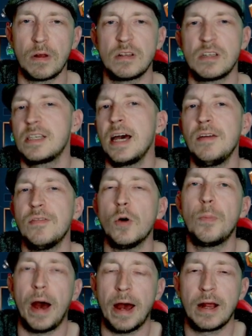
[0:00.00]
save
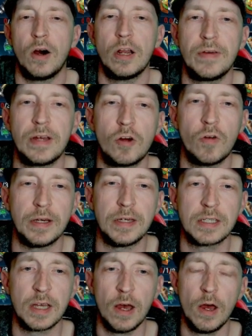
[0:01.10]
up and kind of
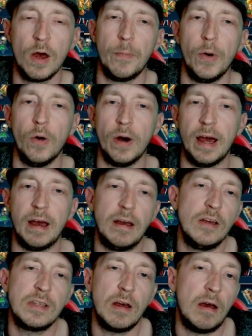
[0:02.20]
increase. But
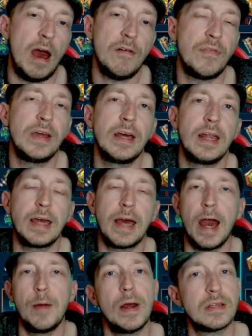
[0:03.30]
as everything in the
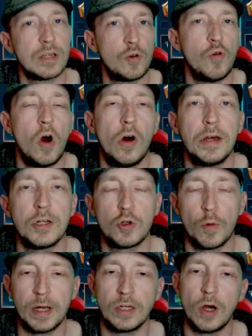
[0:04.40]
game, it's a grind. I
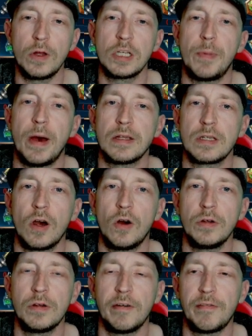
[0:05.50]
mean, don't expect to
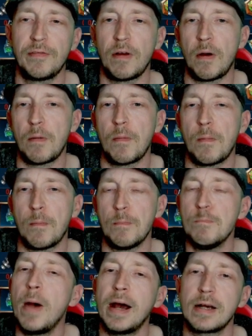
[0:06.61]
kind of
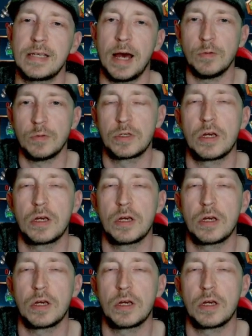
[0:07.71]
max out